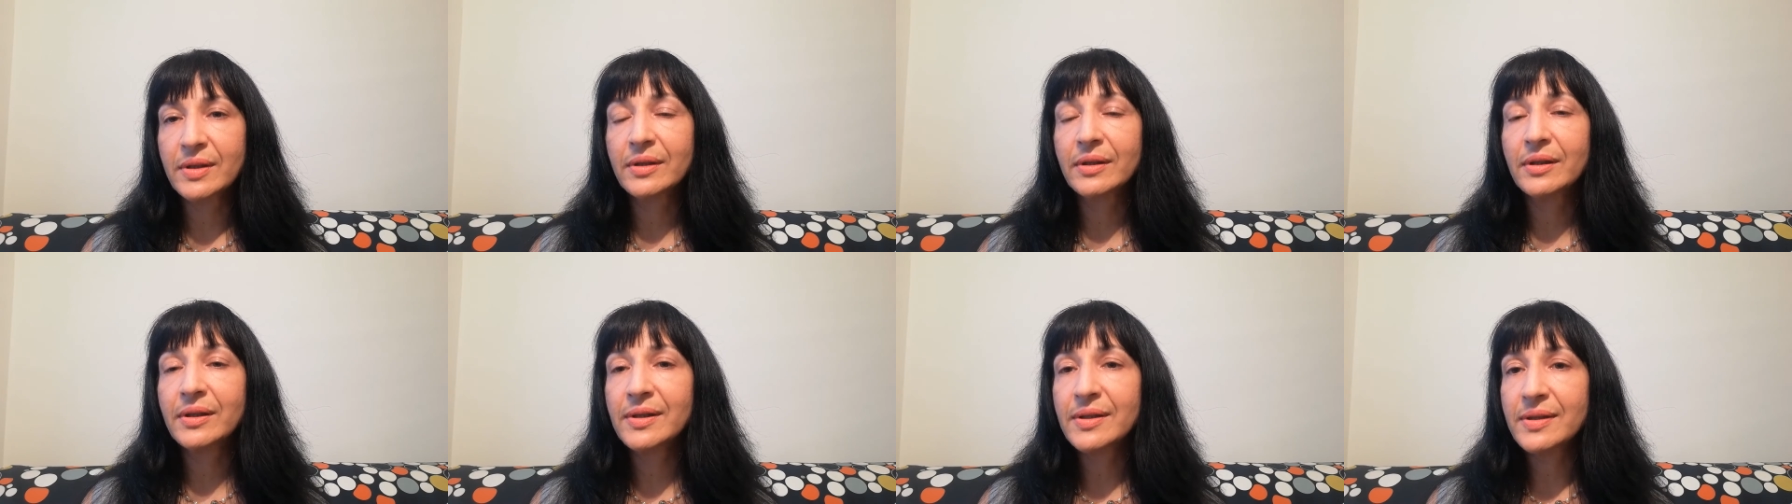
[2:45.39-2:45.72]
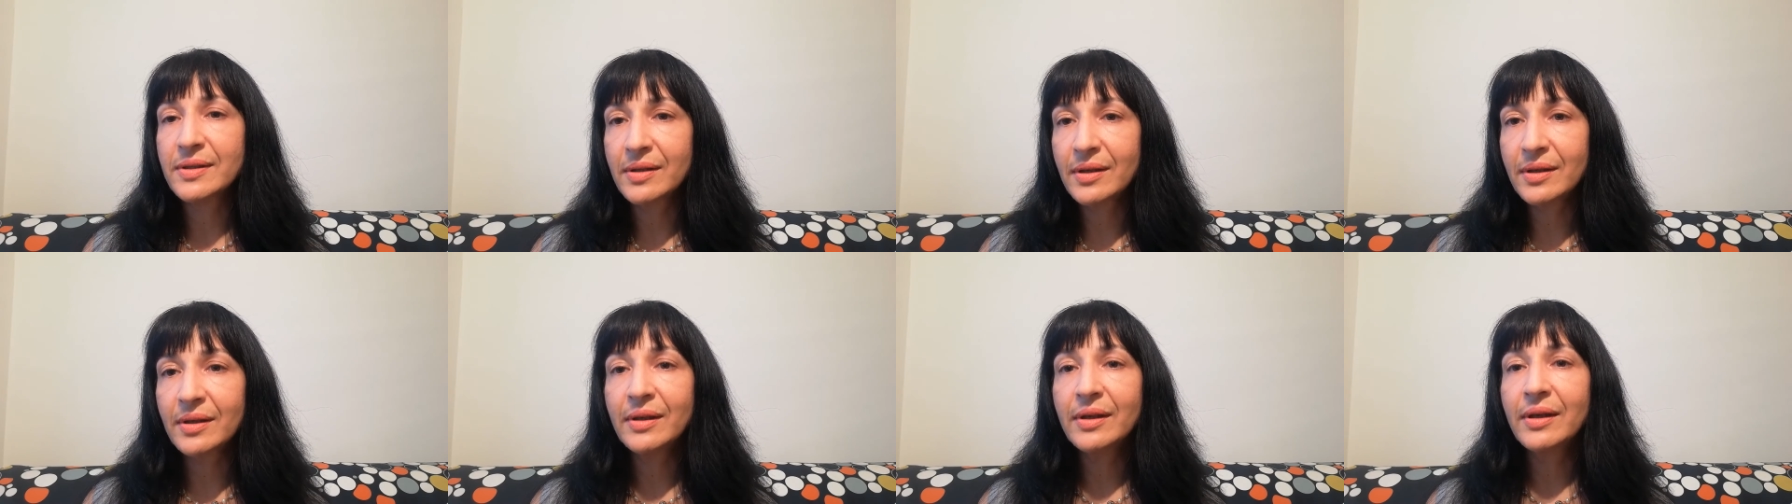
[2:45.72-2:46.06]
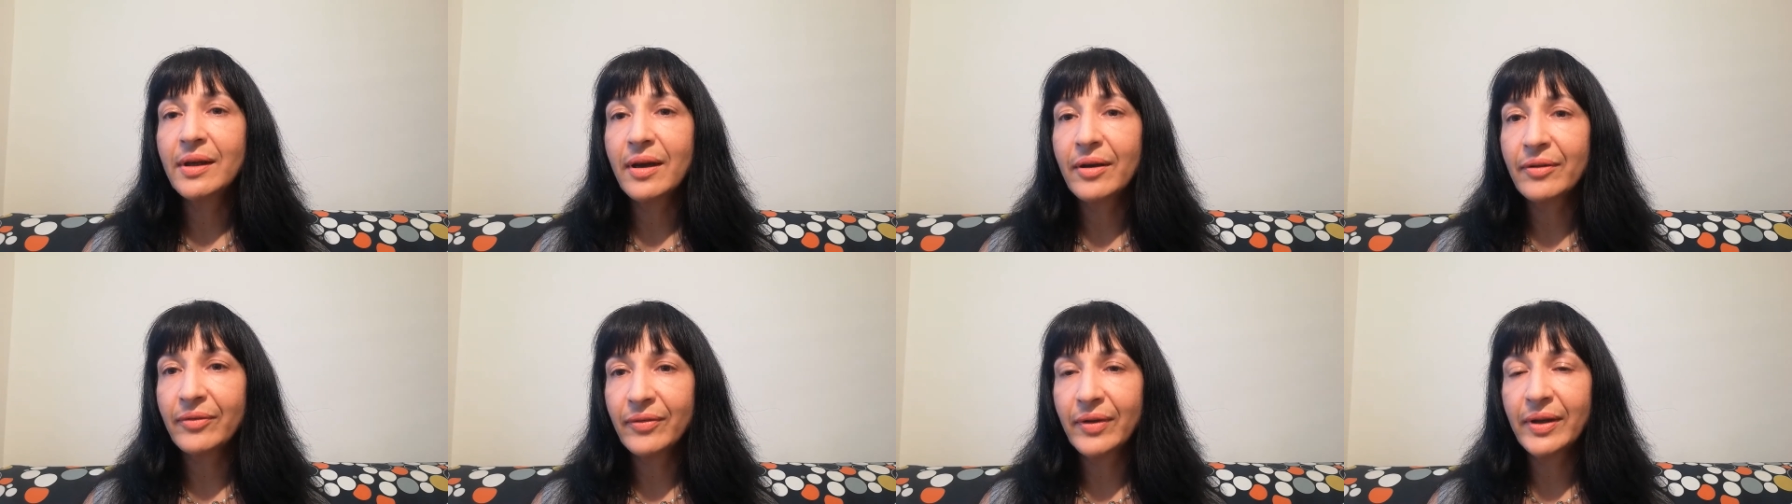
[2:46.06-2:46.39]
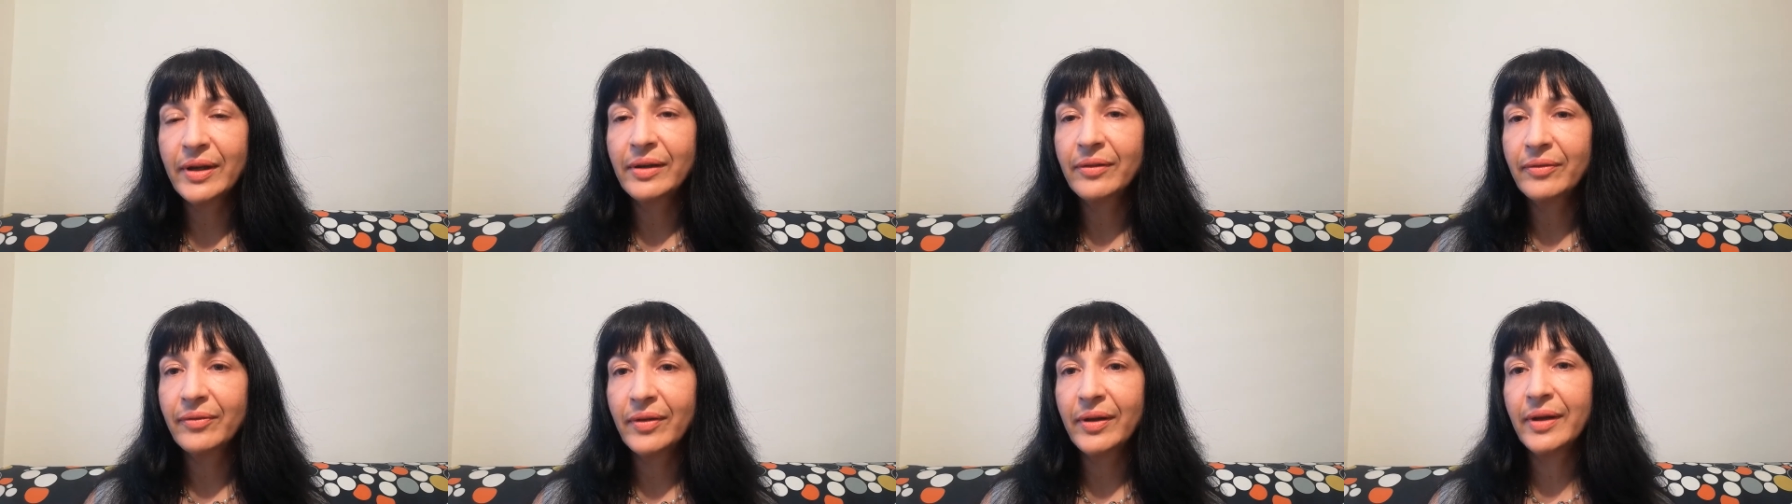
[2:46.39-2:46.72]
and it's really a
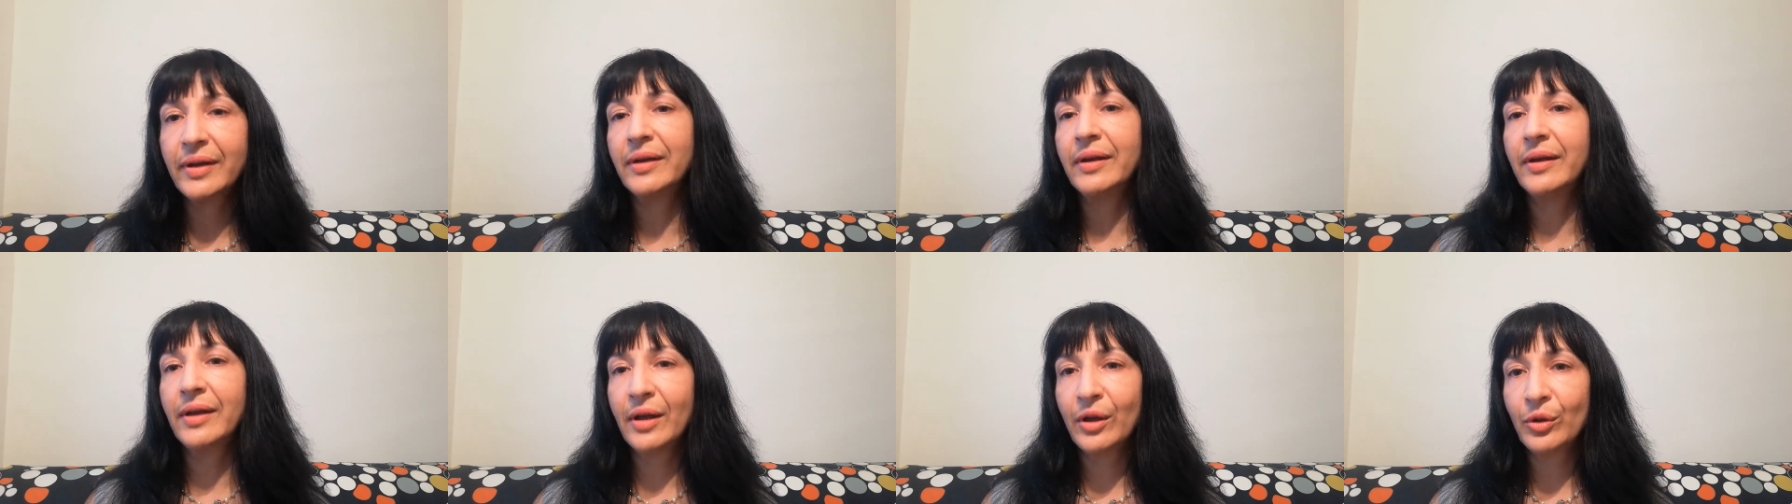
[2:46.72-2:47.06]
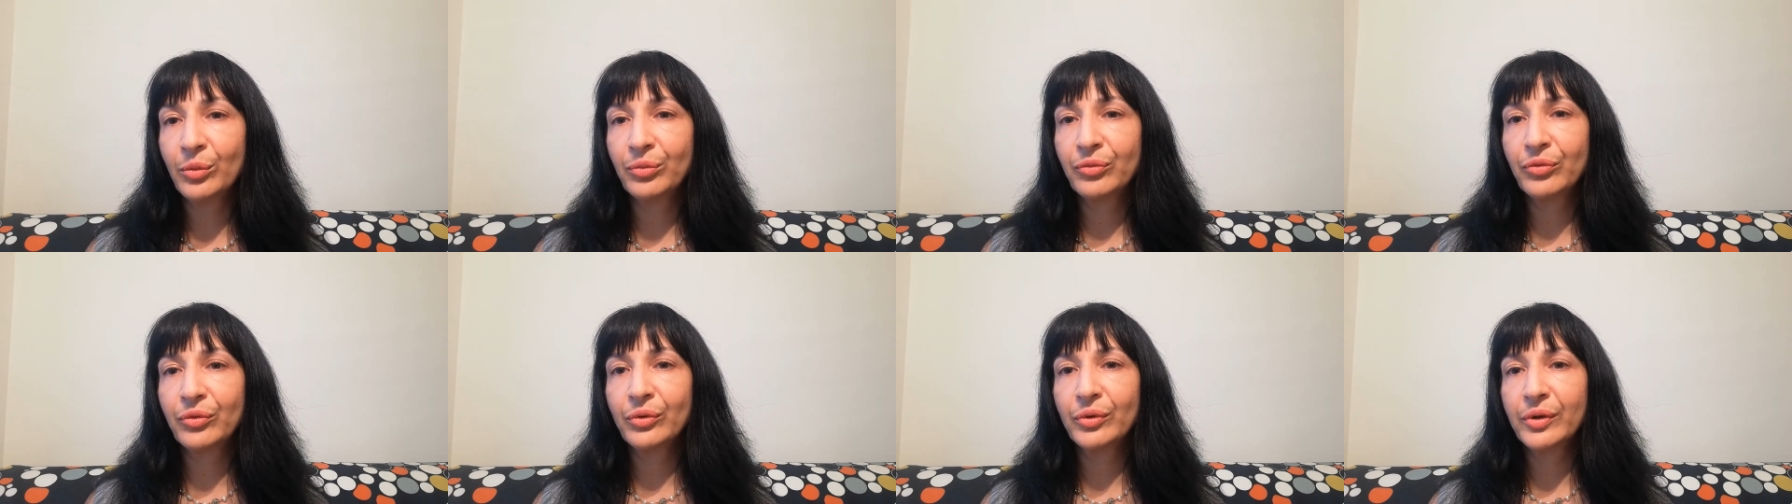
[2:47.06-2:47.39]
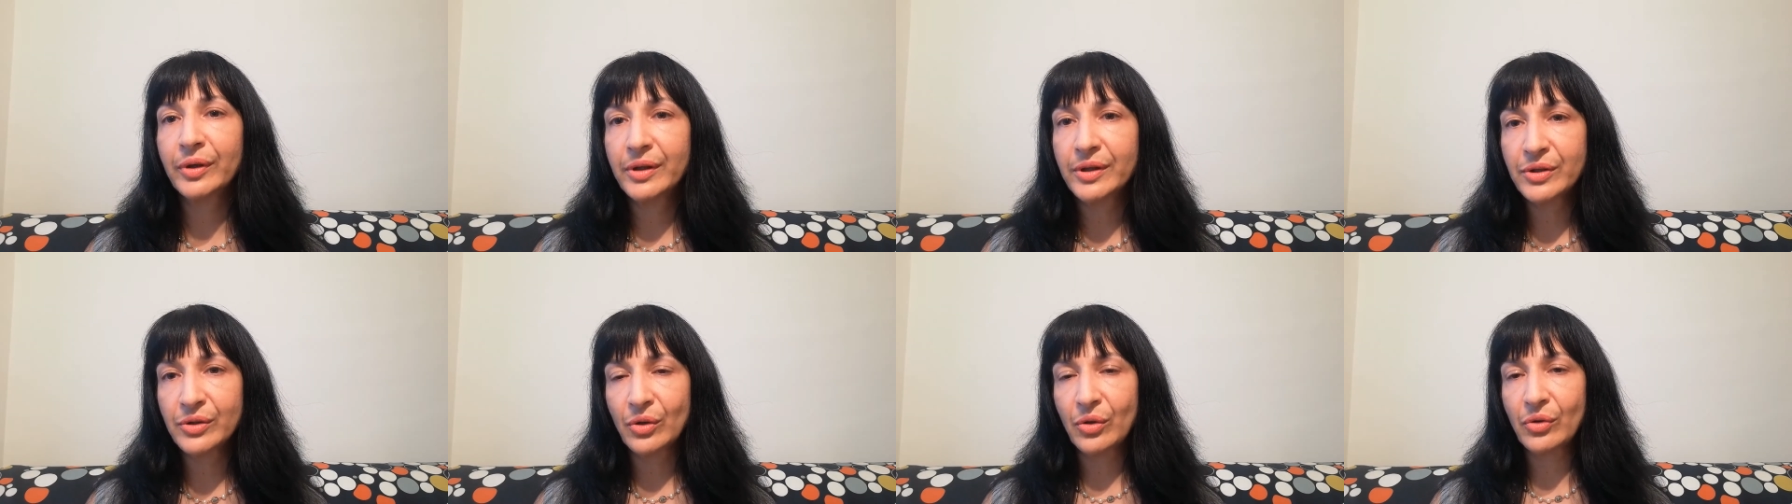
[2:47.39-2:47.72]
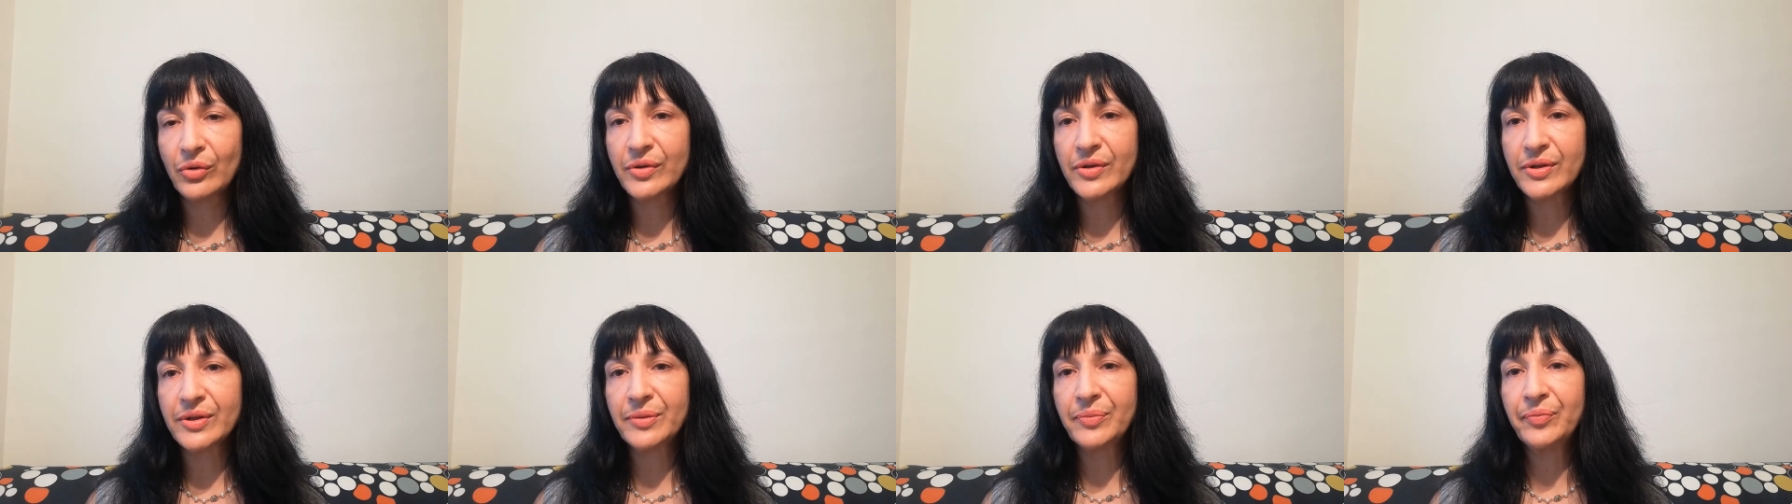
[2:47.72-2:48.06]
very, very helpful
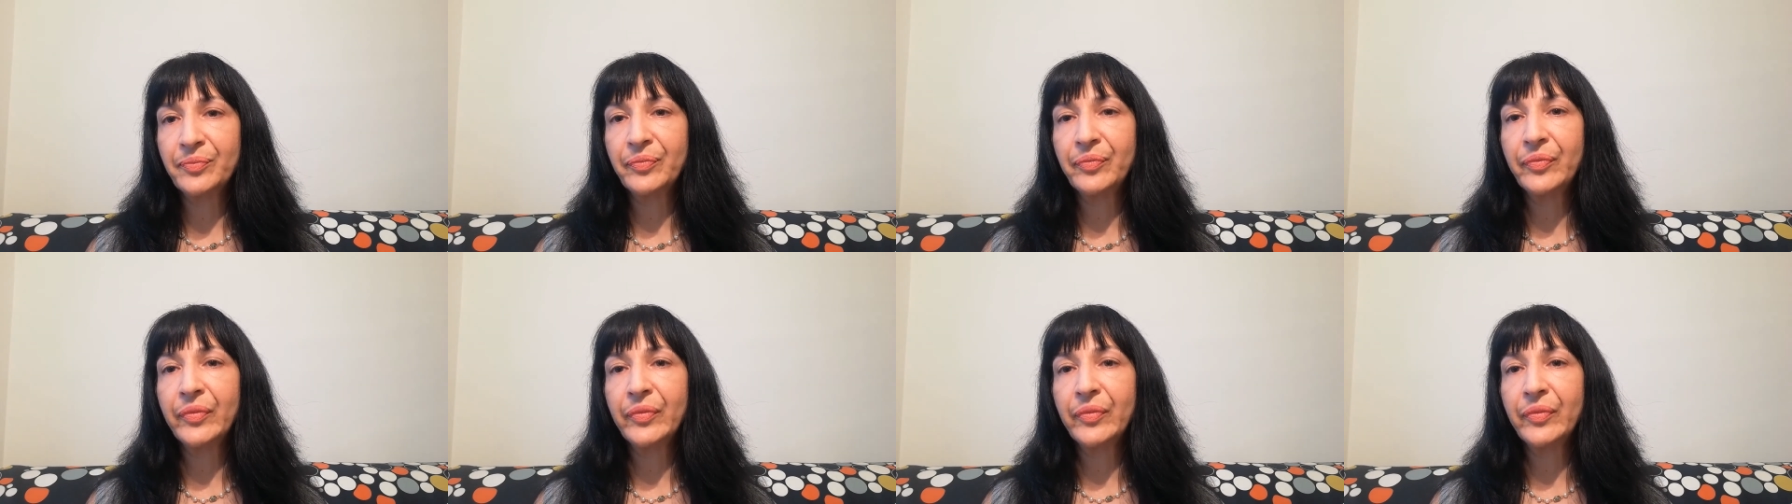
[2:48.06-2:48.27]
resource.